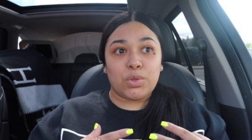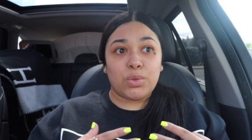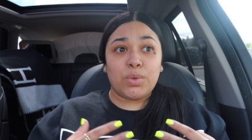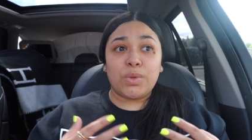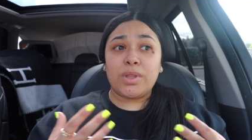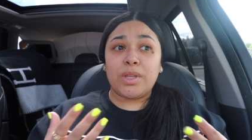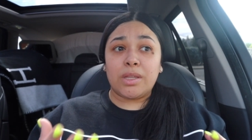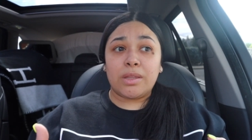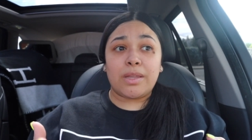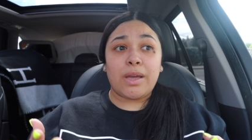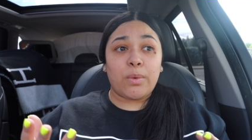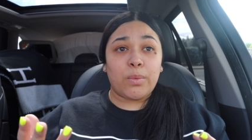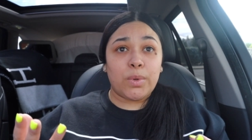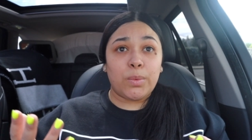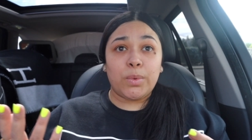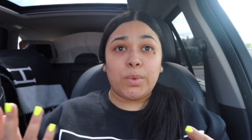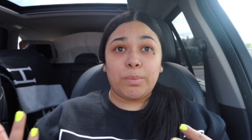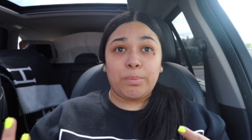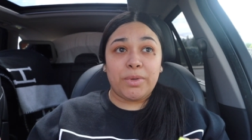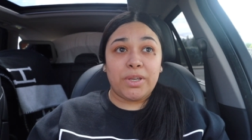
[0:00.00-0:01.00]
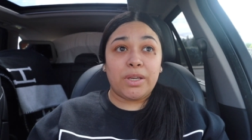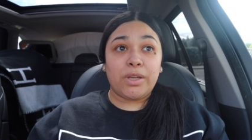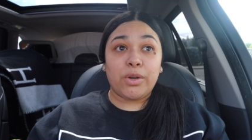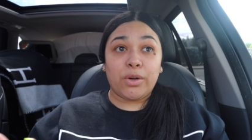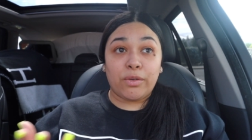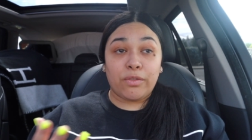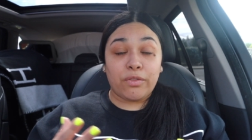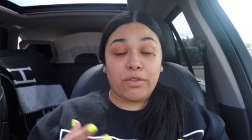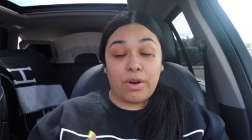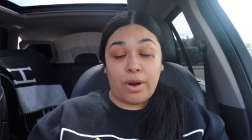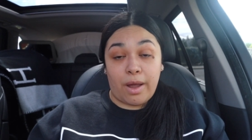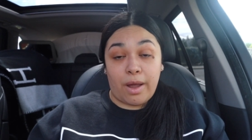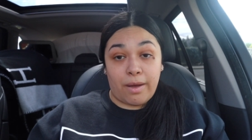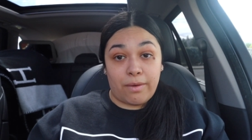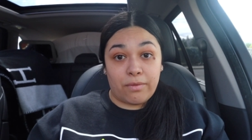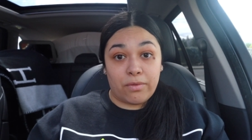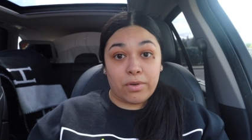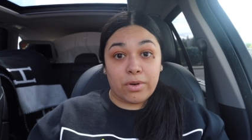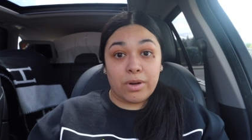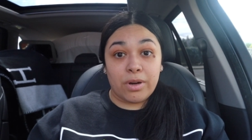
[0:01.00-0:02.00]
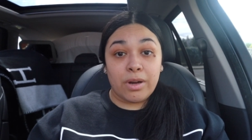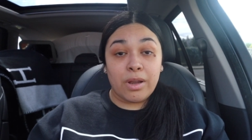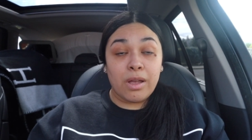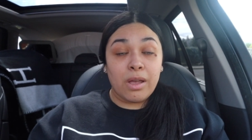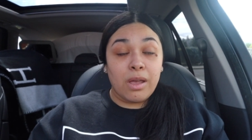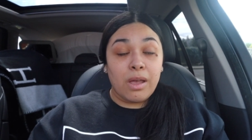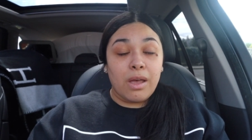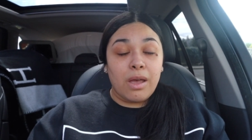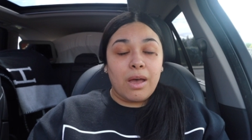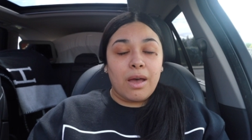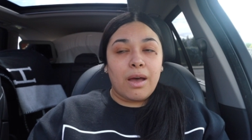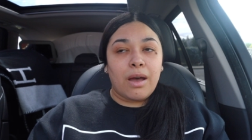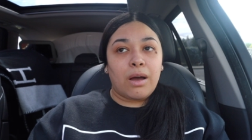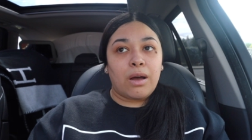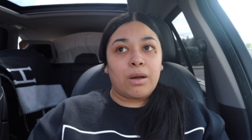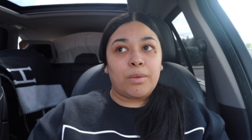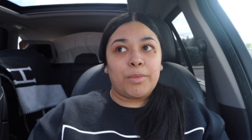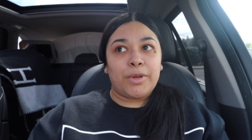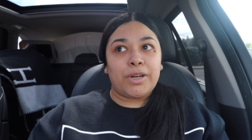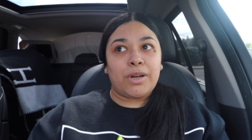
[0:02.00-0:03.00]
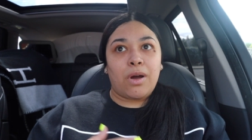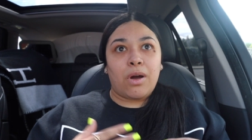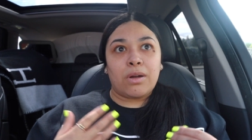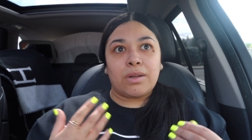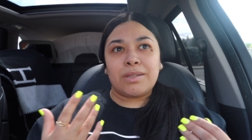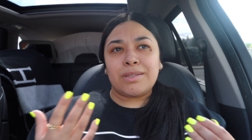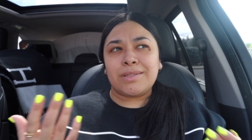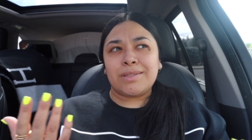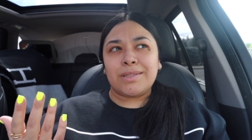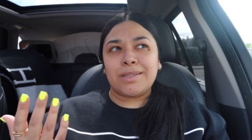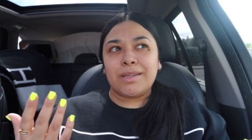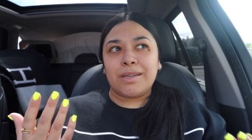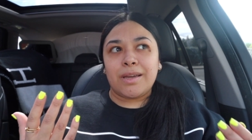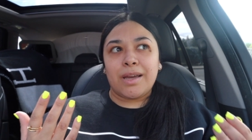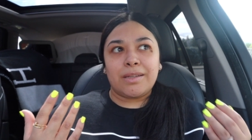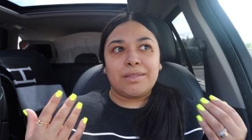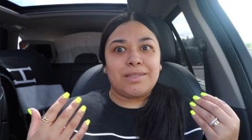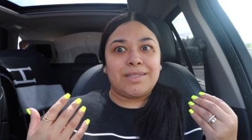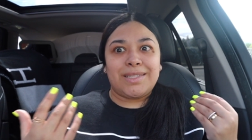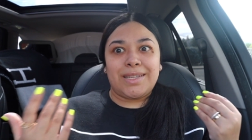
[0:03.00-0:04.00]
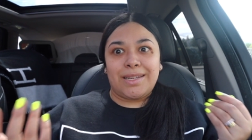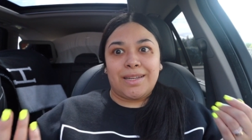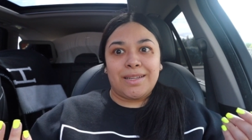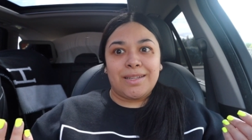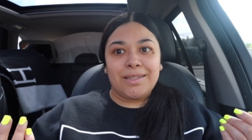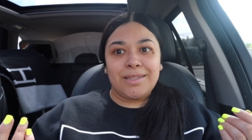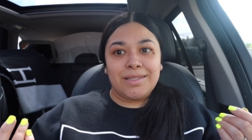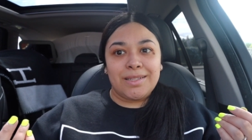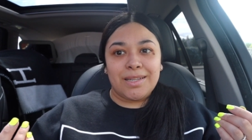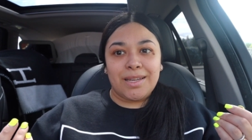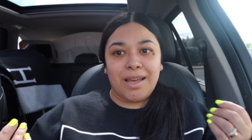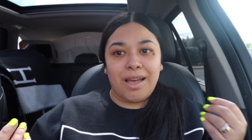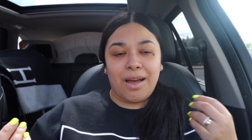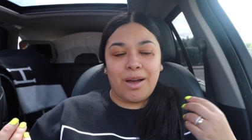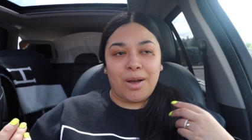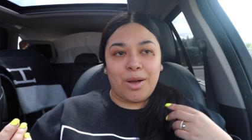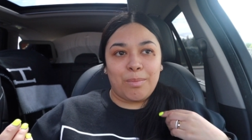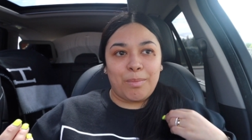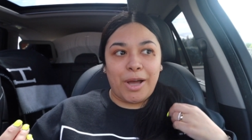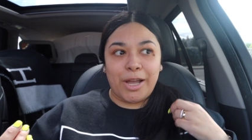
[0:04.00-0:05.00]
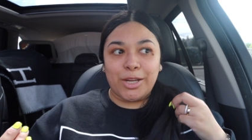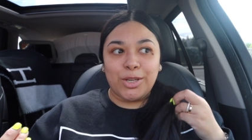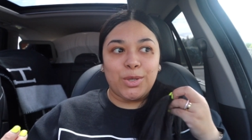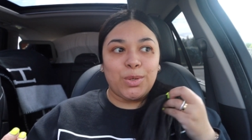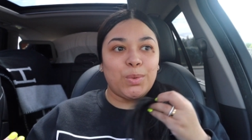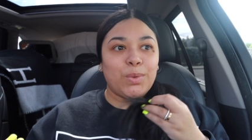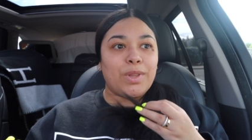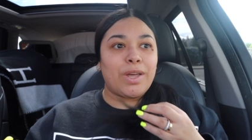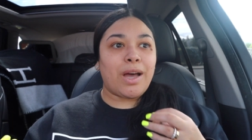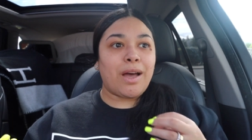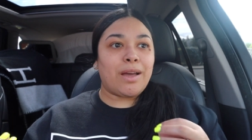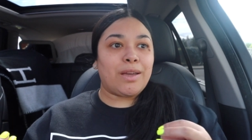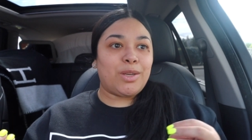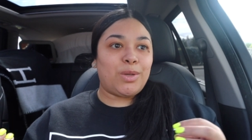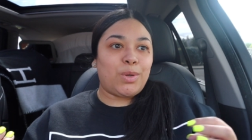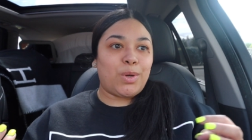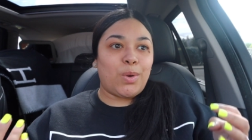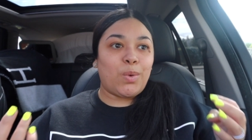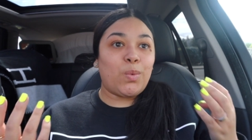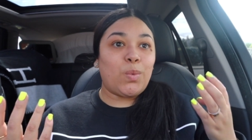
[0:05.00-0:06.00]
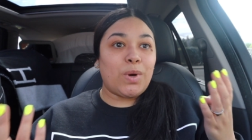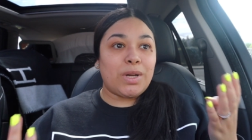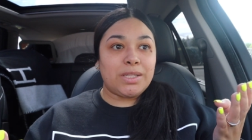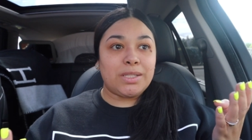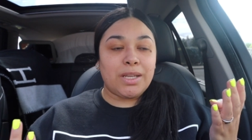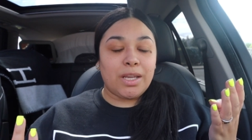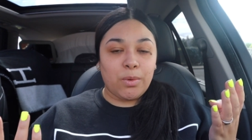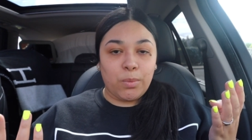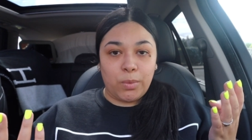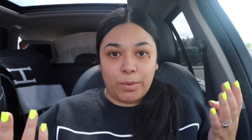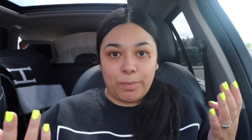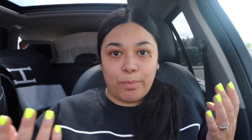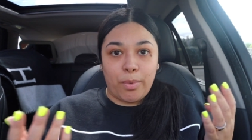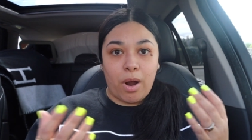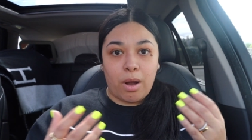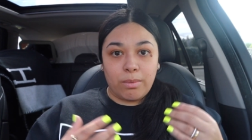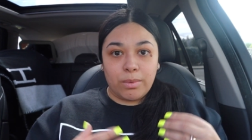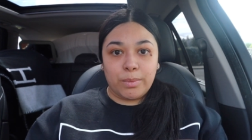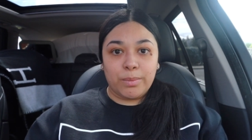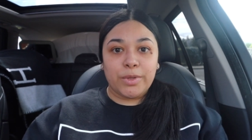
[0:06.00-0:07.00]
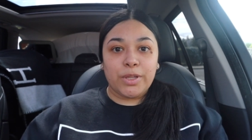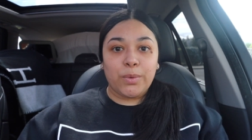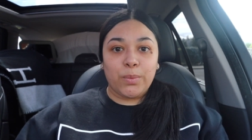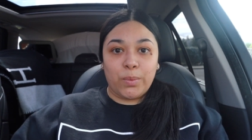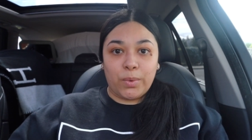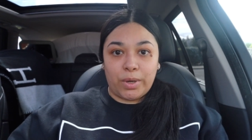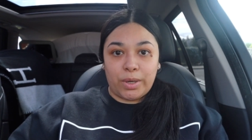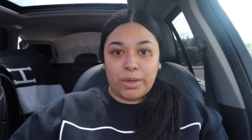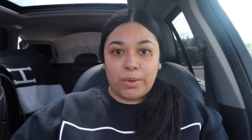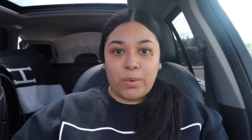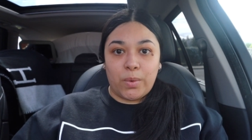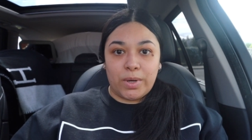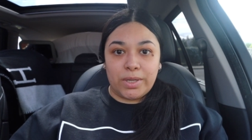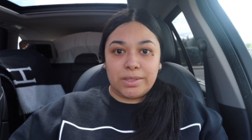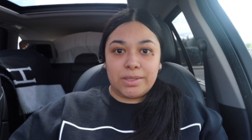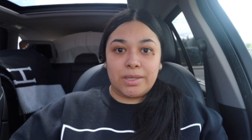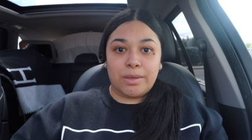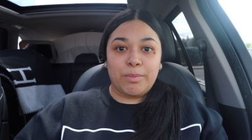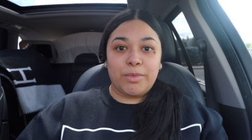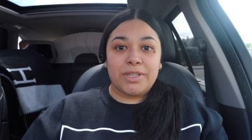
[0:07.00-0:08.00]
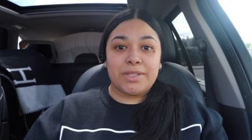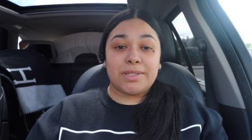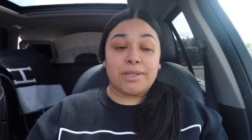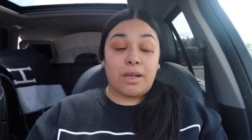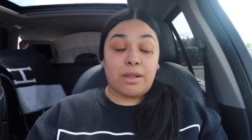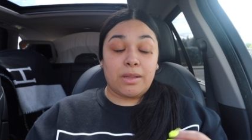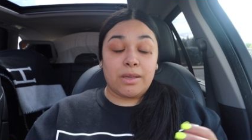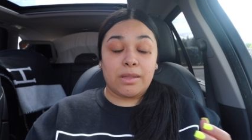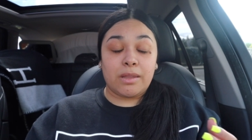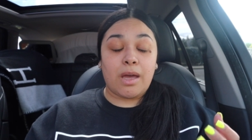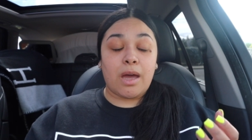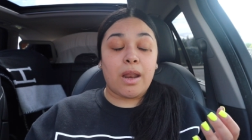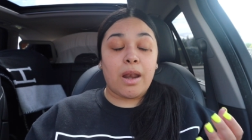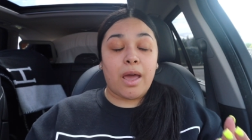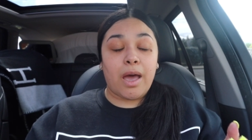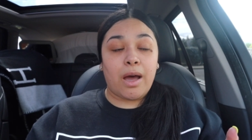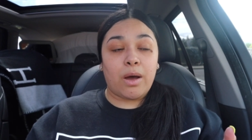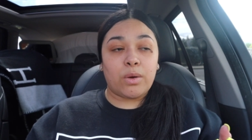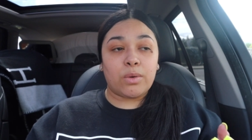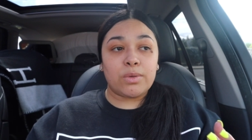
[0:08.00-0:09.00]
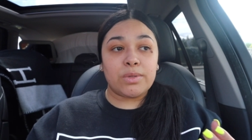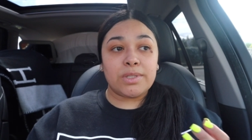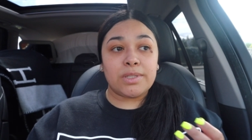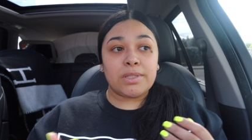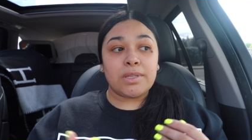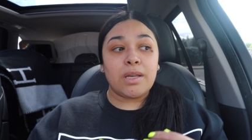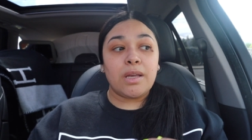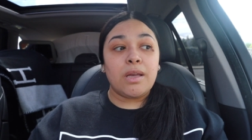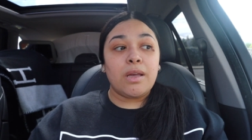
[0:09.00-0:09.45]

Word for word: Do you think that we will be here forever? Um, and honestly, I didn't. Um, I knew that, you know, one day we probably were going to be selling that house.